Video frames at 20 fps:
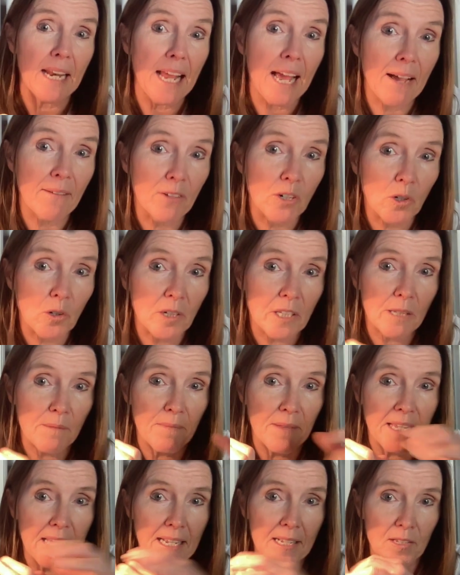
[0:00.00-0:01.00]
and have a look at them
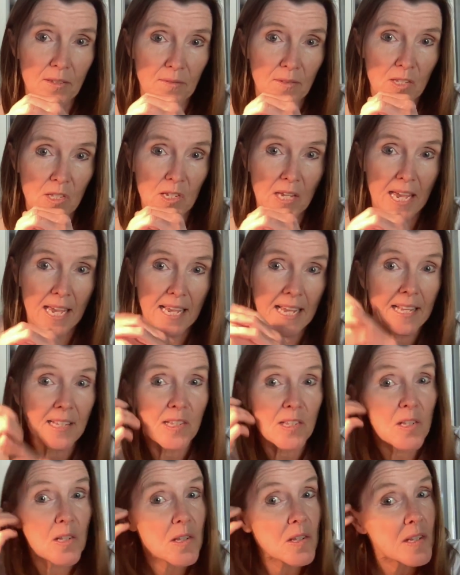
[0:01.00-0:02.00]
at the end of the day
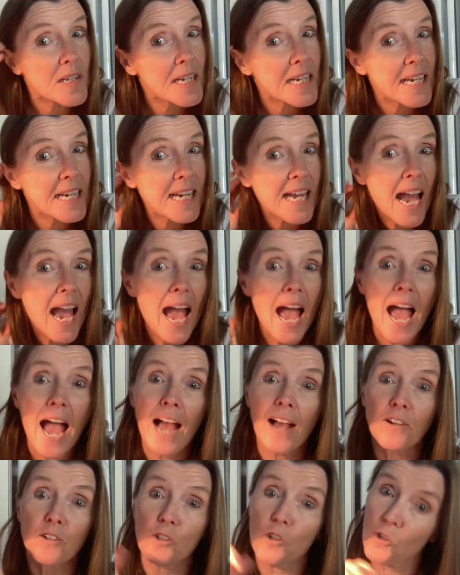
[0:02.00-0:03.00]
and see
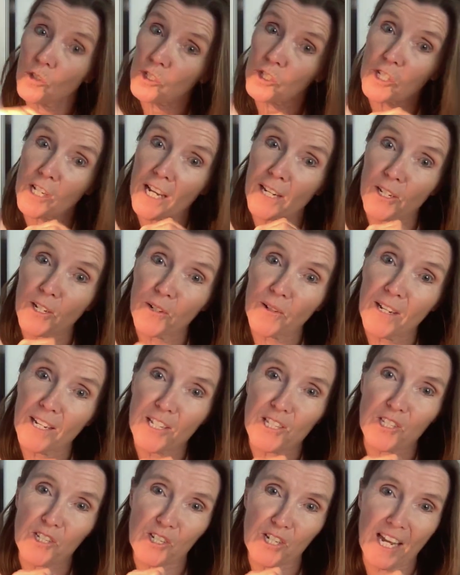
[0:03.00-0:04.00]
how your shadow
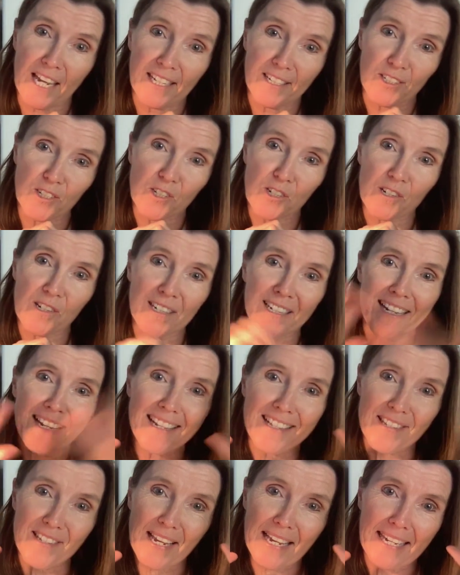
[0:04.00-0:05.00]
has changed.
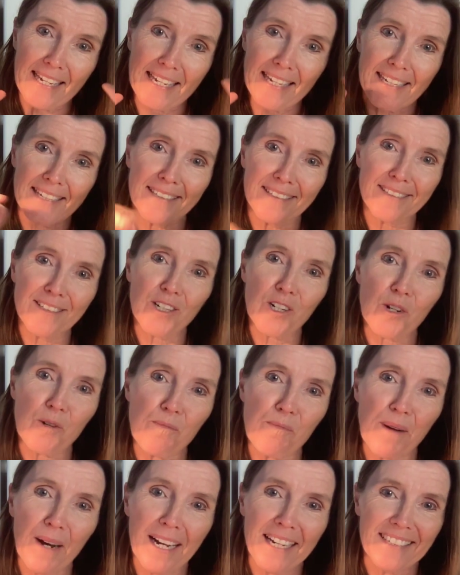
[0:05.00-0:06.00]
Take care.
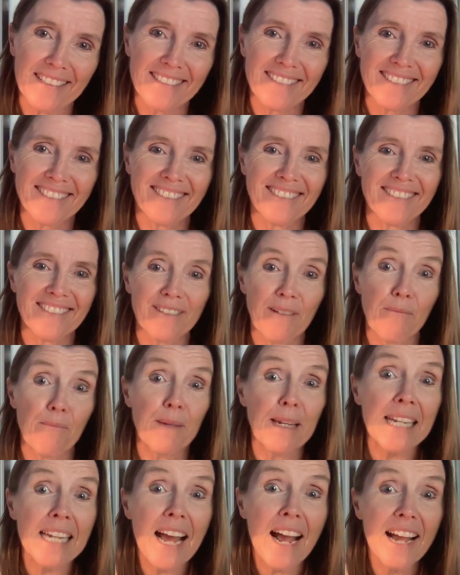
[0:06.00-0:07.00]
Goodbye.
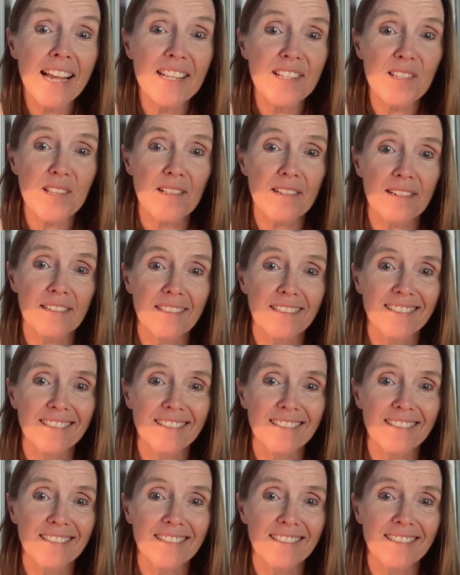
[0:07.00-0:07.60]
Be nice.